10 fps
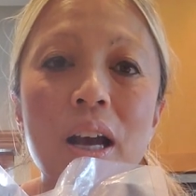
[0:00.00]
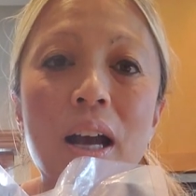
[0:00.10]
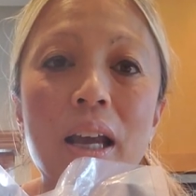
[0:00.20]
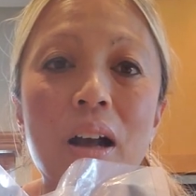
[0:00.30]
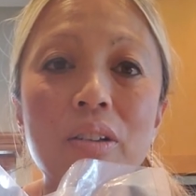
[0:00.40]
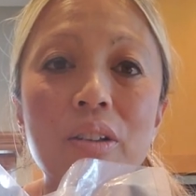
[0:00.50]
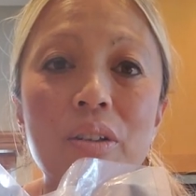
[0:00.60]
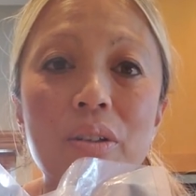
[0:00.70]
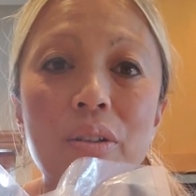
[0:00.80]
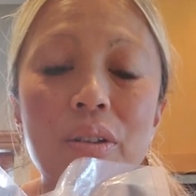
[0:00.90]
I also
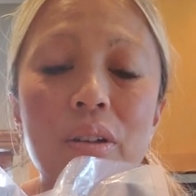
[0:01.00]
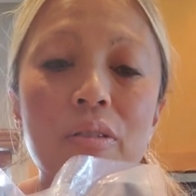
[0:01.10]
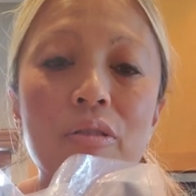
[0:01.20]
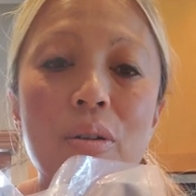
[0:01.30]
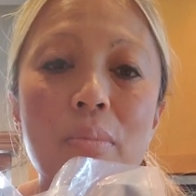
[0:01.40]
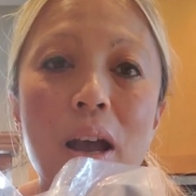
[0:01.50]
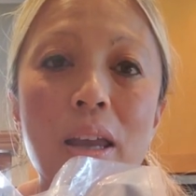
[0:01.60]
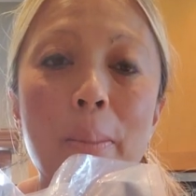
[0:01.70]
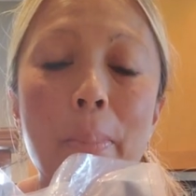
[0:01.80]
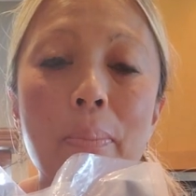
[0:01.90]
use this for
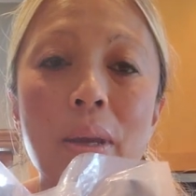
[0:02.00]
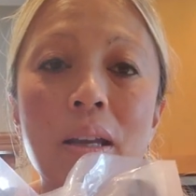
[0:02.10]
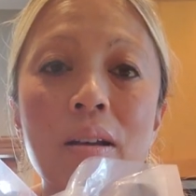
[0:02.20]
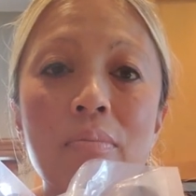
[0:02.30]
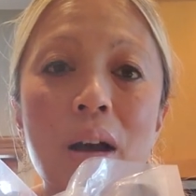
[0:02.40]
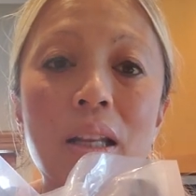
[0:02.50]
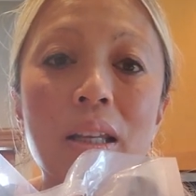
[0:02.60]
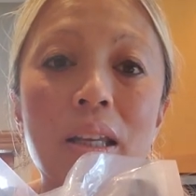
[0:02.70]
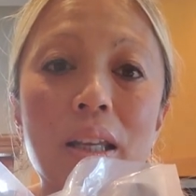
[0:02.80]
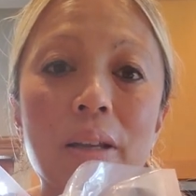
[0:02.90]
my bibingka
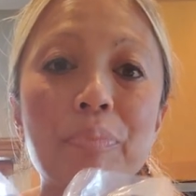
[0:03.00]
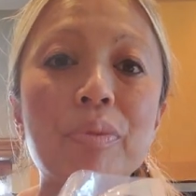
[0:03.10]
malagit,